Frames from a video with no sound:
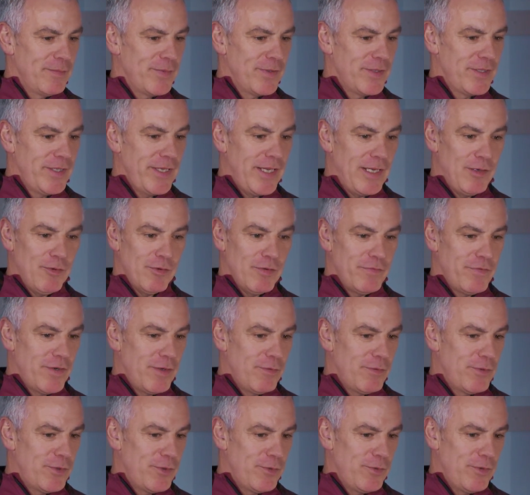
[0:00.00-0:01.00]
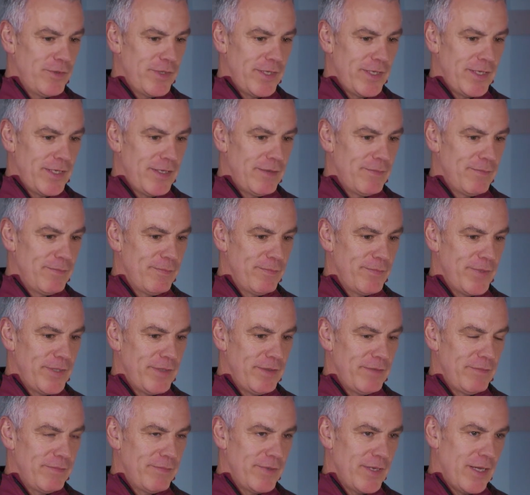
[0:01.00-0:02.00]
But yeah, looking forward to
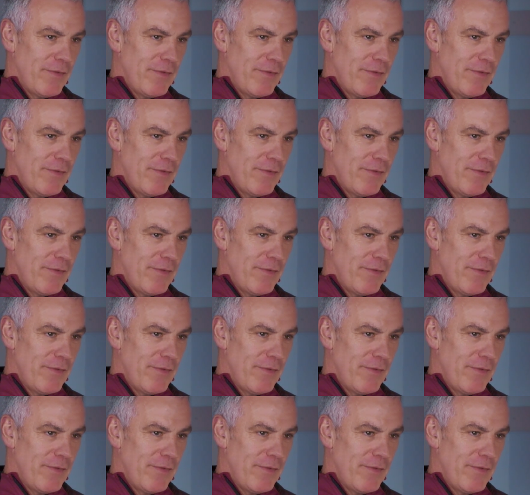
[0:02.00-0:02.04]
it.